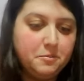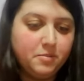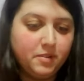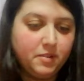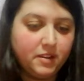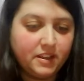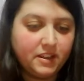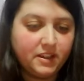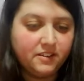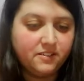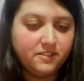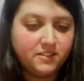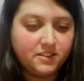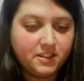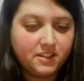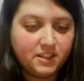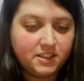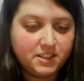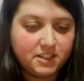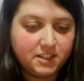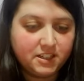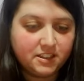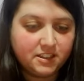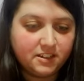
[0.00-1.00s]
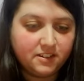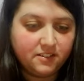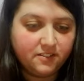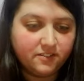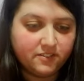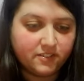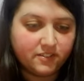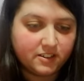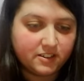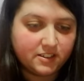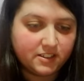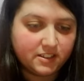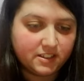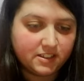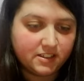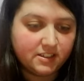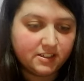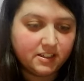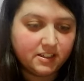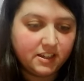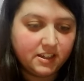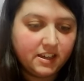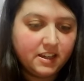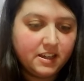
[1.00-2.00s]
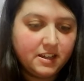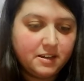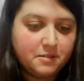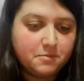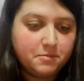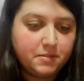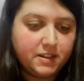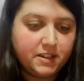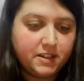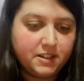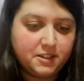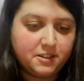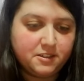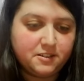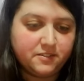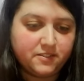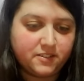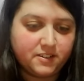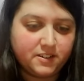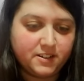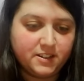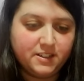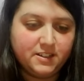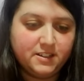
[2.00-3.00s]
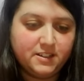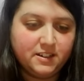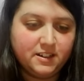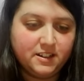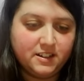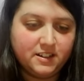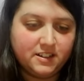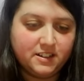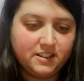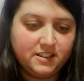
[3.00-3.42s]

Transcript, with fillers: playing with each other versus my introverted dog.